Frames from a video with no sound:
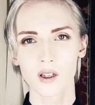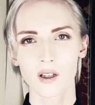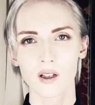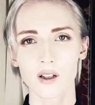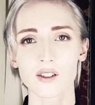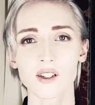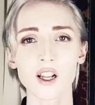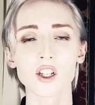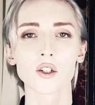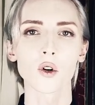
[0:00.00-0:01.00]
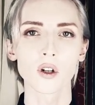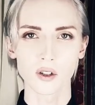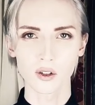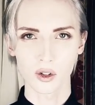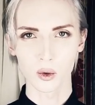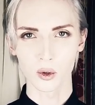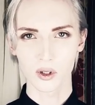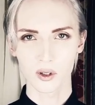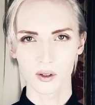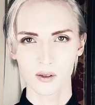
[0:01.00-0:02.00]
because then you're the tool,
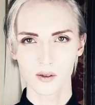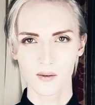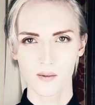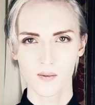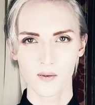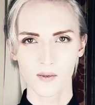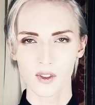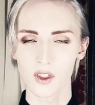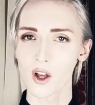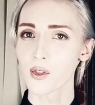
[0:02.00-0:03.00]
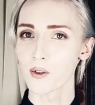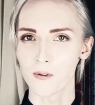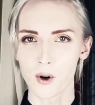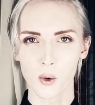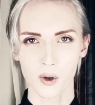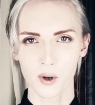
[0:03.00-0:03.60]
not the phone.